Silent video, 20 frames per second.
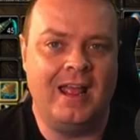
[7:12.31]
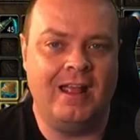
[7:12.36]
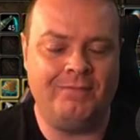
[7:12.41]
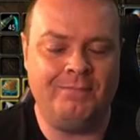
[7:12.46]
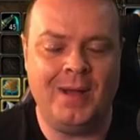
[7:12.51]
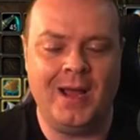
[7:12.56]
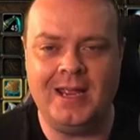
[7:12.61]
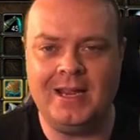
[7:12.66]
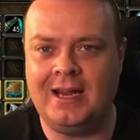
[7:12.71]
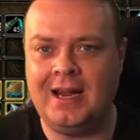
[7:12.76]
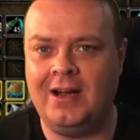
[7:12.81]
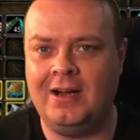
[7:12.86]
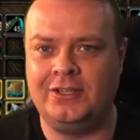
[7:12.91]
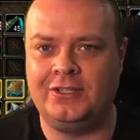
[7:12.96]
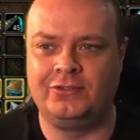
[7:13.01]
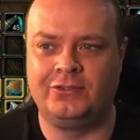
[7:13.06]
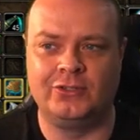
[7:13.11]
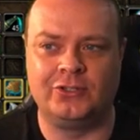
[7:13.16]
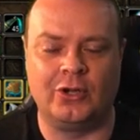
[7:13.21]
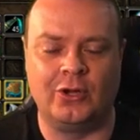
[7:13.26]
if my
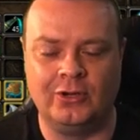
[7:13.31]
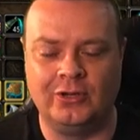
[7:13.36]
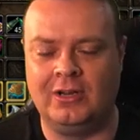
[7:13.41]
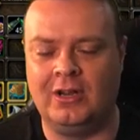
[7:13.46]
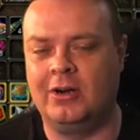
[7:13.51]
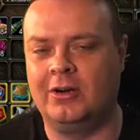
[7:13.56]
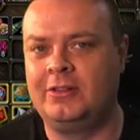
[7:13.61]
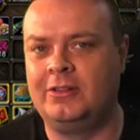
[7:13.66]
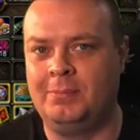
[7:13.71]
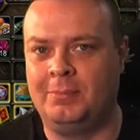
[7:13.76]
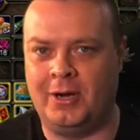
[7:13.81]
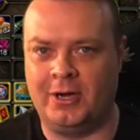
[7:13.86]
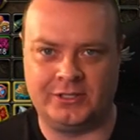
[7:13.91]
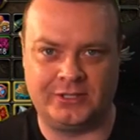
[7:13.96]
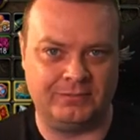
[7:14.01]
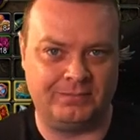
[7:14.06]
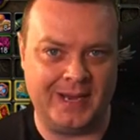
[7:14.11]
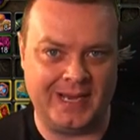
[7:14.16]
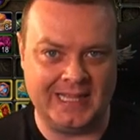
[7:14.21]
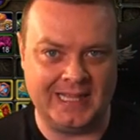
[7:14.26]
character has unlocked the
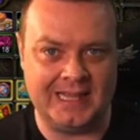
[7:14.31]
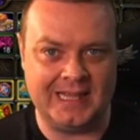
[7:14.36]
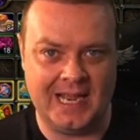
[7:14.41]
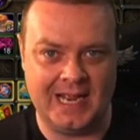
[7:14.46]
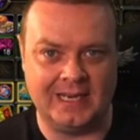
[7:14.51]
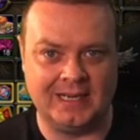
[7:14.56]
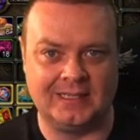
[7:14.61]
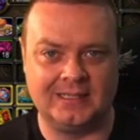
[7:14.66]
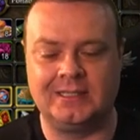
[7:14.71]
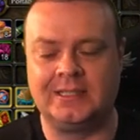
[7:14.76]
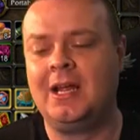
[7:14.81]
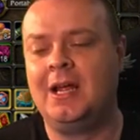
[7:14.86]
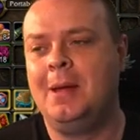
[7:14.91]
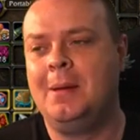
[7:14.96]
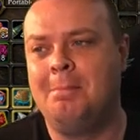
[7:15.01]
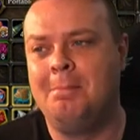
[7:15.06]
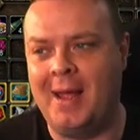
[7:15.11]
box of many things,